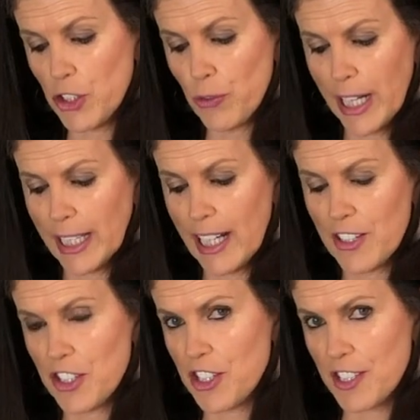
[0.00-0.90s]
you right now
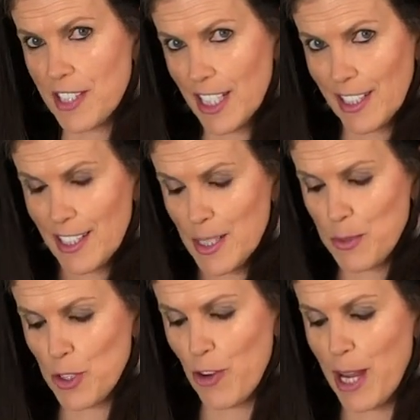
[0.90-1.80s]
to just hit the
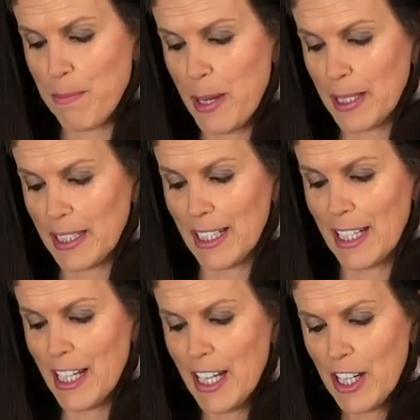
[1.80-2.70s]
subscribe
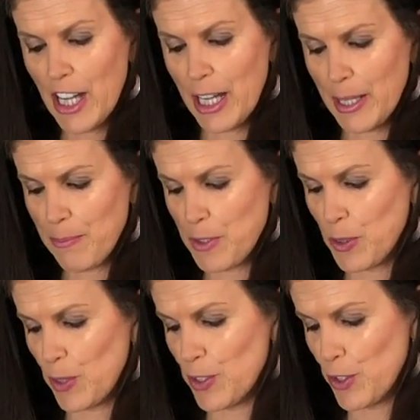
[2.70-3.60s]
button
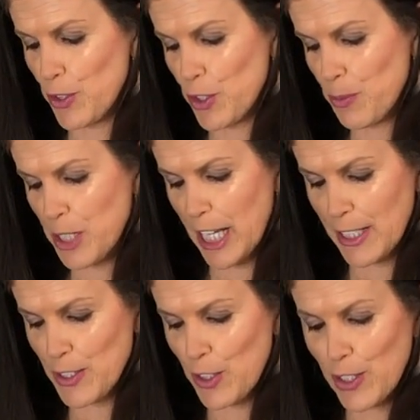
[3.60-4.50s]
to this YouTube
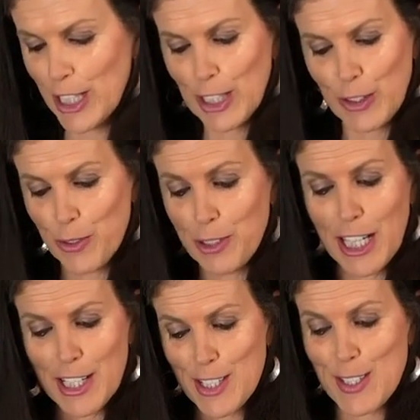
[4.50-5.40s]
channel so you can get
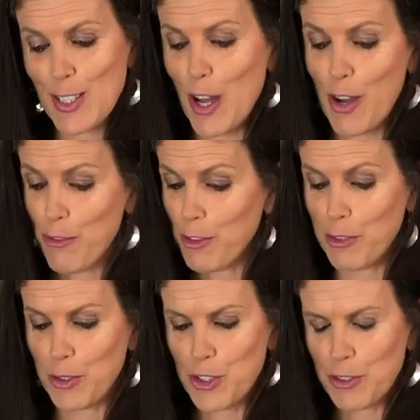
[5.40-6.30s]
notifications of
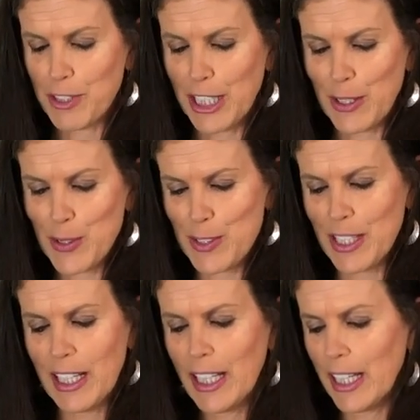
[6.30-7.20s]
future videos.
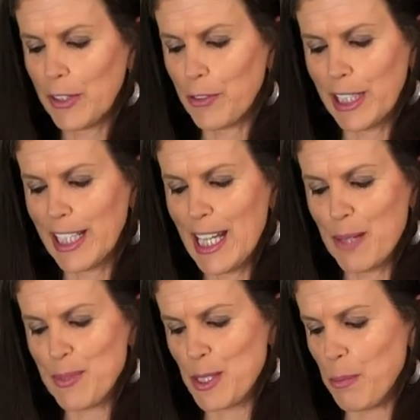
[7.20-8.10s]
It really
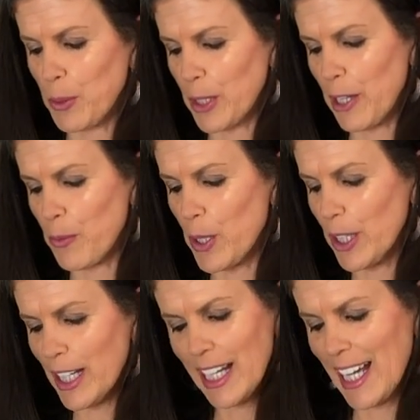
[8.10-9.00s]
helps support our
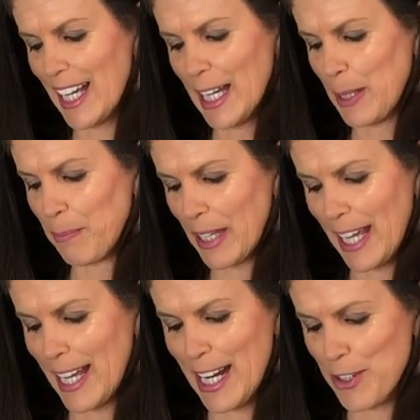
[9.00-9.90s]
work, and
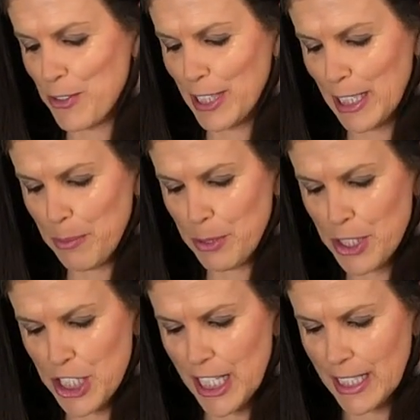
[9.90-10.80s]
I would really
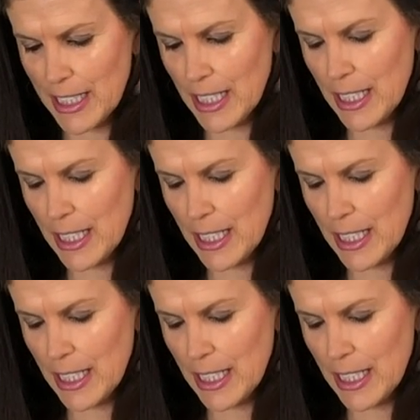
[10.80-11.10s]
appreciate it.